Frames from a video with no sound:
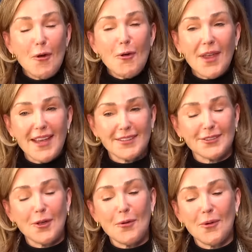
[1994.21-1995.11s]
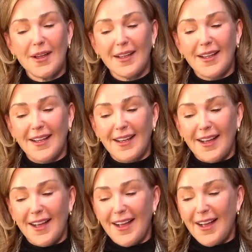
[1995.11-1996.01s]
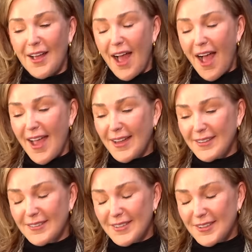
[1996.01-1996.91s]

Okay, so I